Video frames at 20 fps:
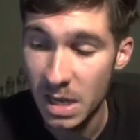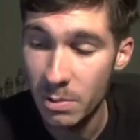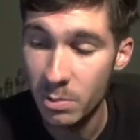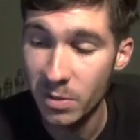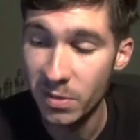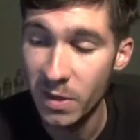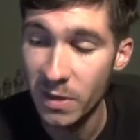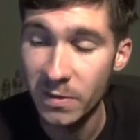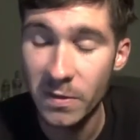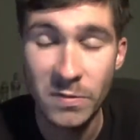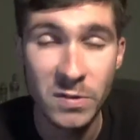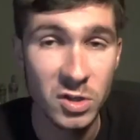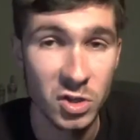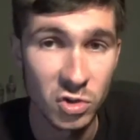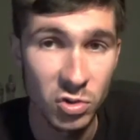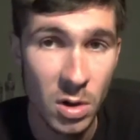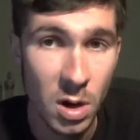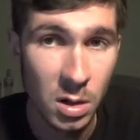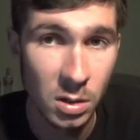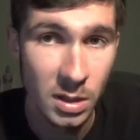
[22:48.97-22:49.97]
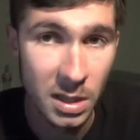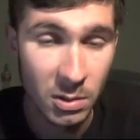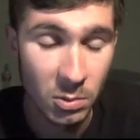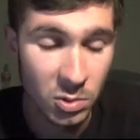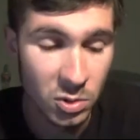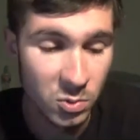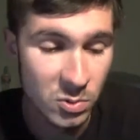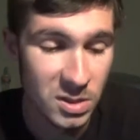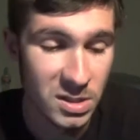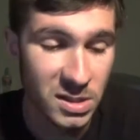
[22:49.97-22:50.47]
I would think that the strong
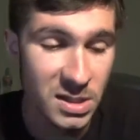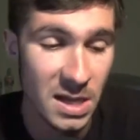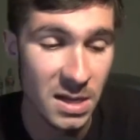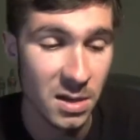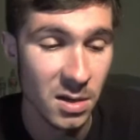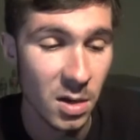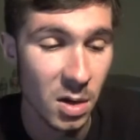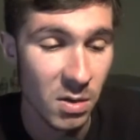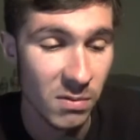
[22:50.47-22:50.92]
language would send it